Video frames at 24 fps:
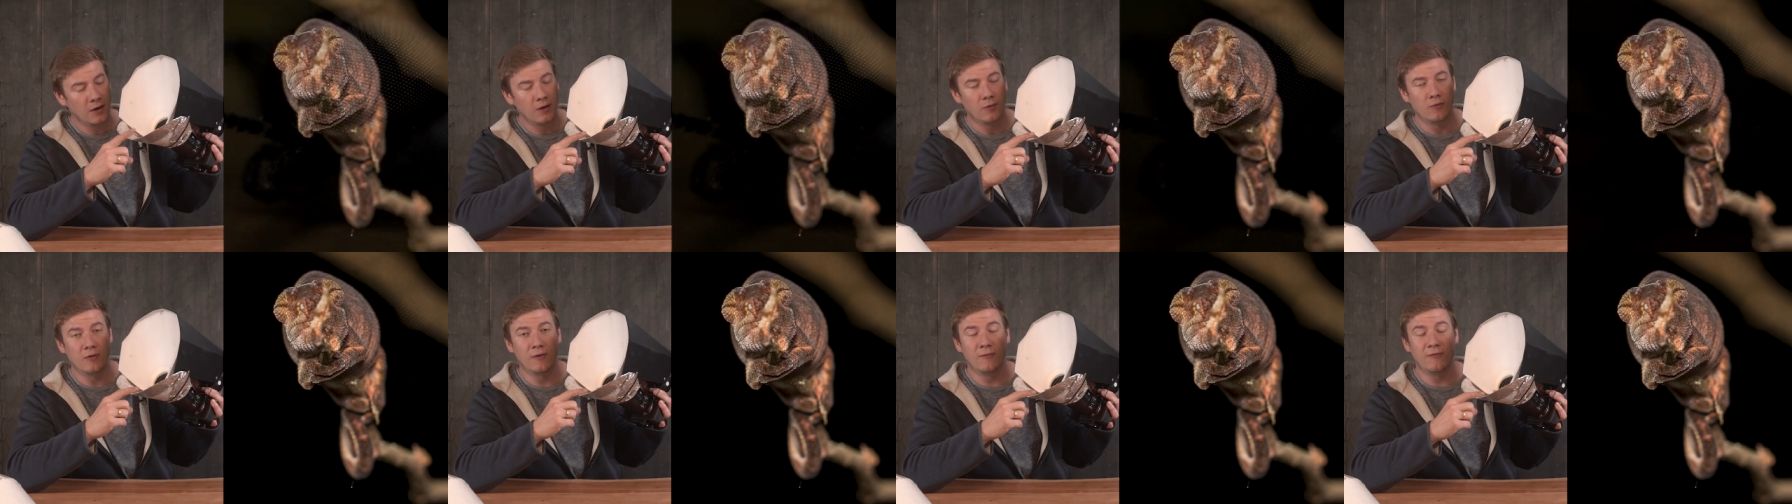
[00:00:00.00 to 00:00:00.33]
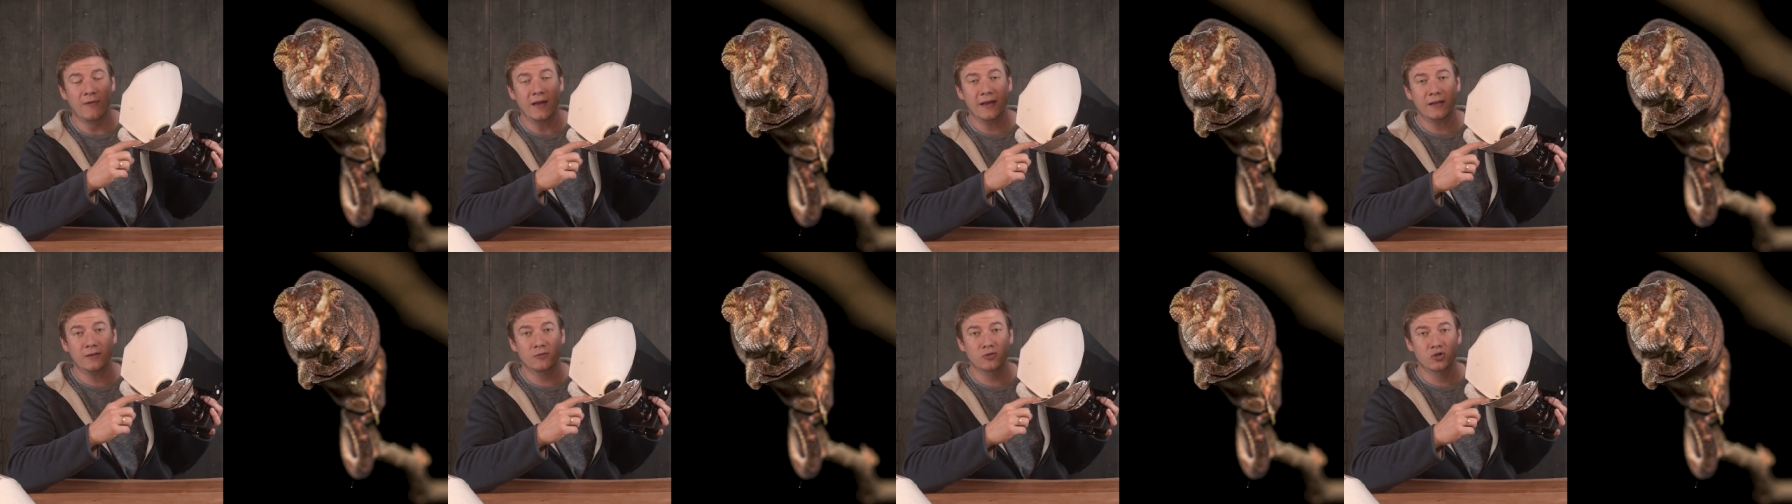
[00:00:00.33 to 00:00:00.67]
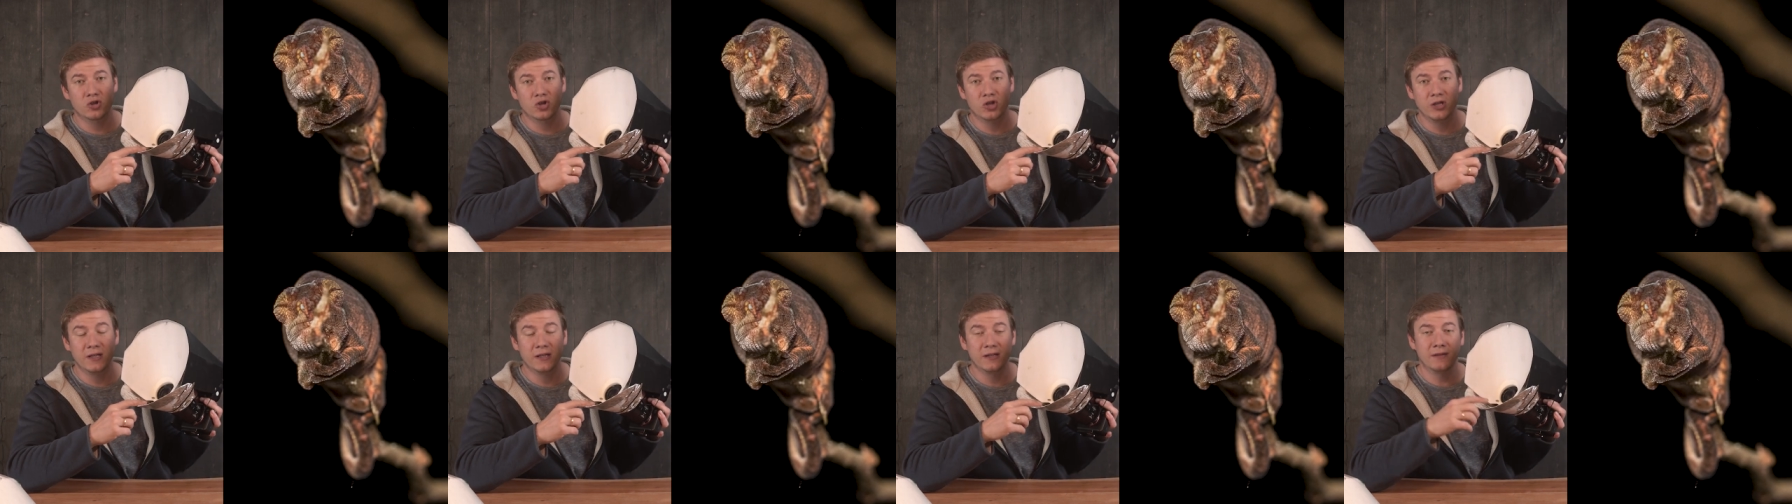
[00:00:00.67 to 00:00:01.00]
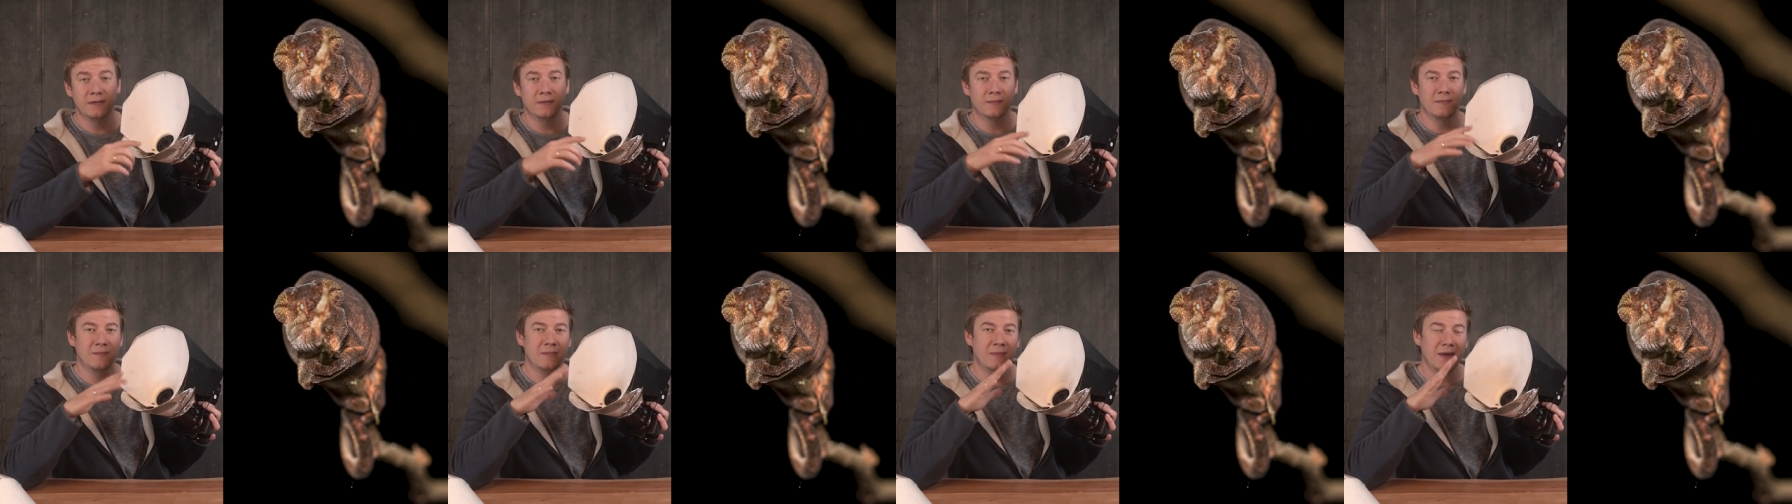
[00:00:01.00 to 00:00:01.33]
reflector
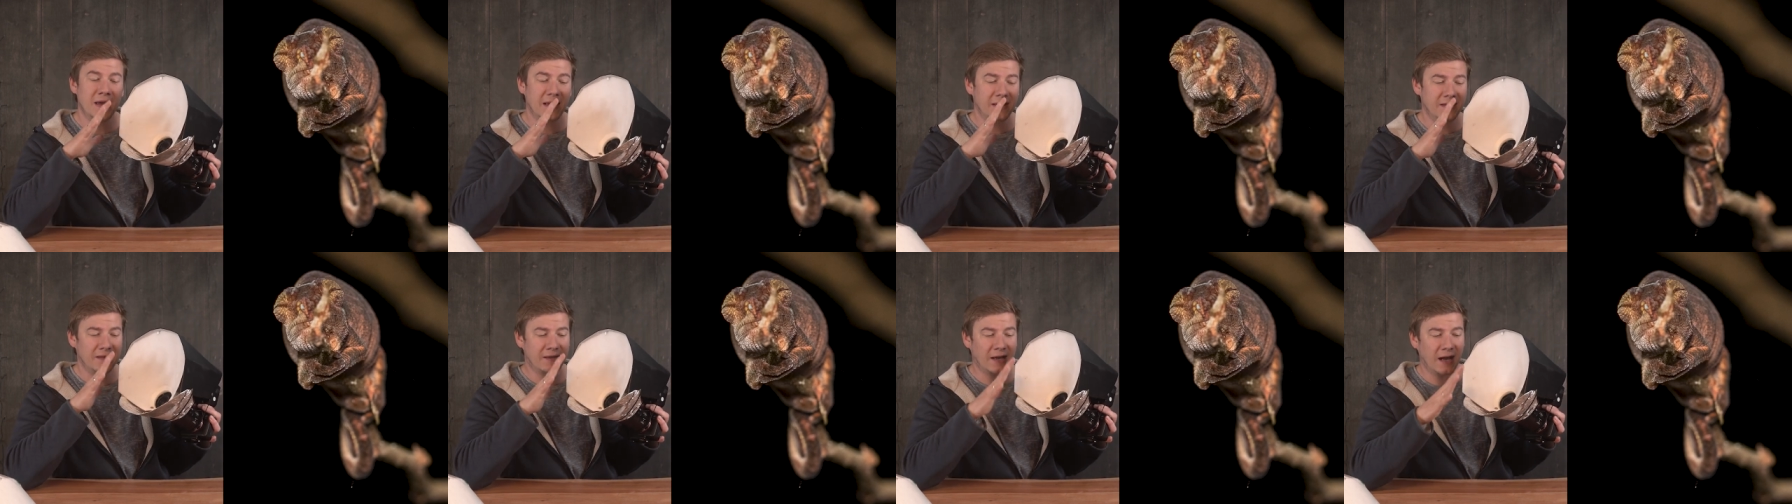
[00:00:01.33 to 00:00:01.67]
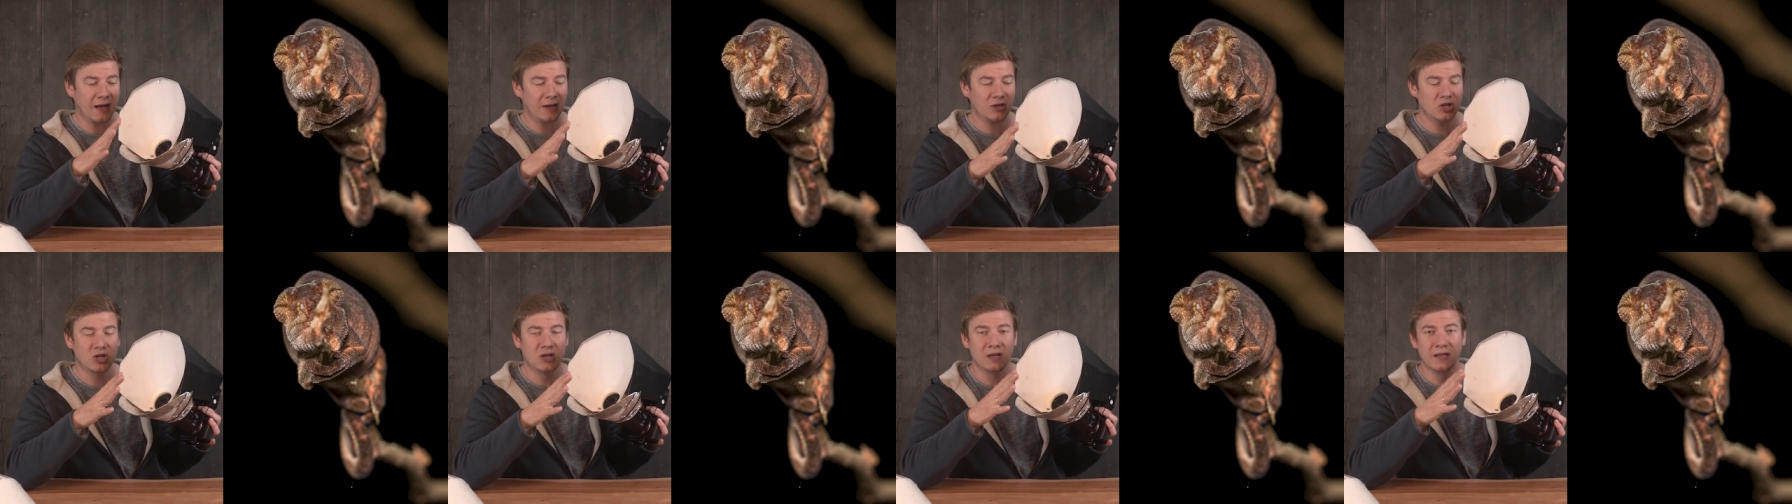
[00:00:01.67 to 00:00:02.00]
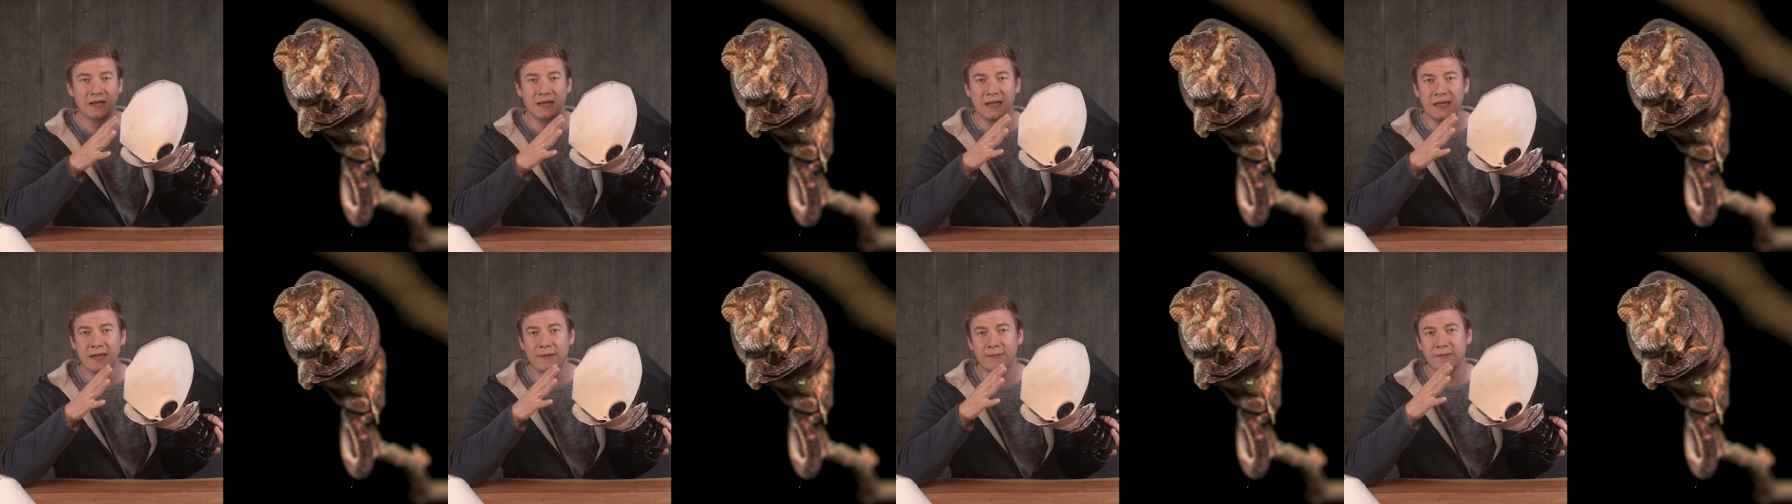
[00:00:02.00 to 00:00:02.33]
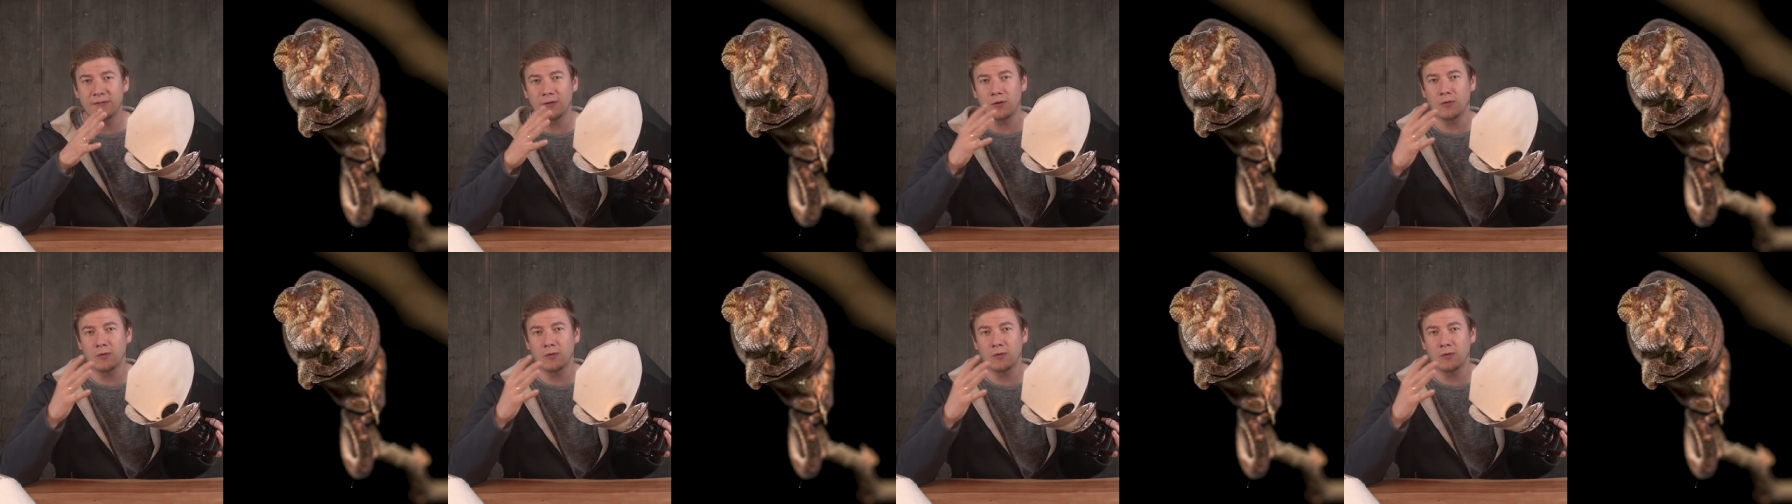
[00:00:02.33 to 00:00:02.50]
shield may touch leaves